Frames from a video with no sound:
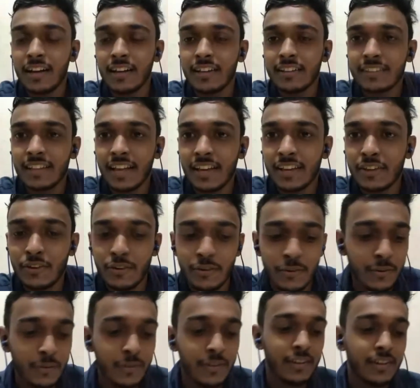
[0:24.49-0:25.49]
thank
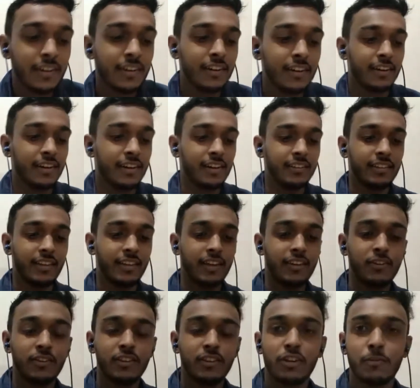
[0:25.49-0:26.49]
you,
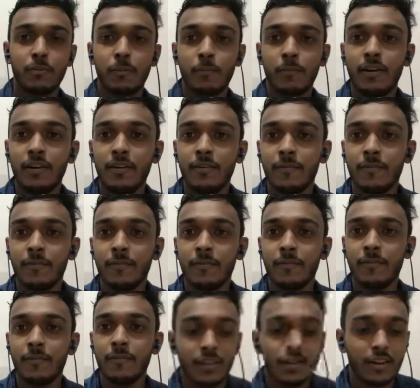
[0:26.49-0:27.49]
Nirupama,
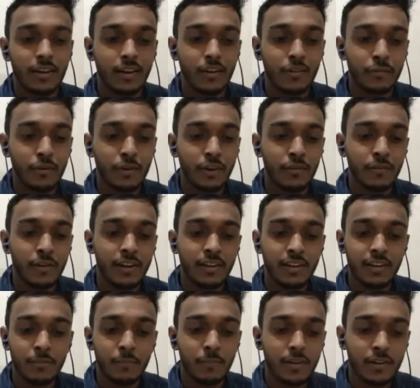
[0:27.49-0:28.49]
for
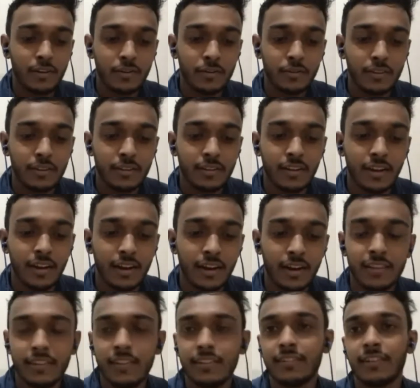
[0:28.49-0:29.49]
inviting me to
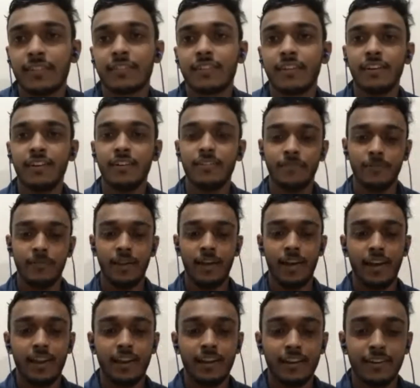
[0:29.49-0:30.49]
this session.
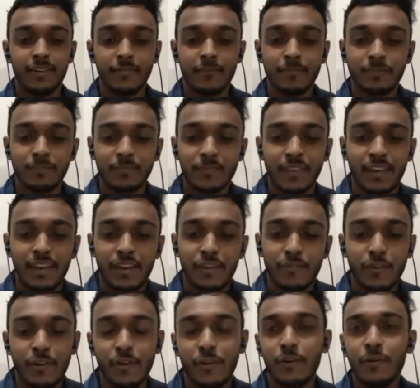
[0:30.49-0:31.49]
And
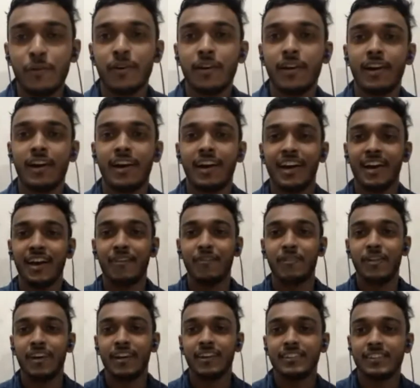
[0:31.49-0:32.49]
we know
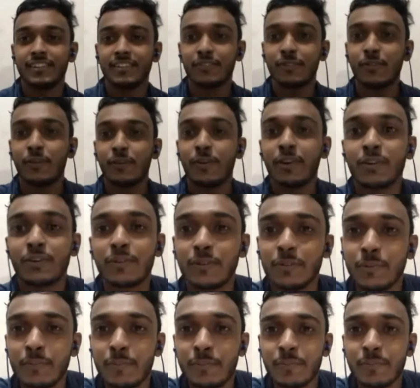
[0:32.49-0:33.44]
we are just going to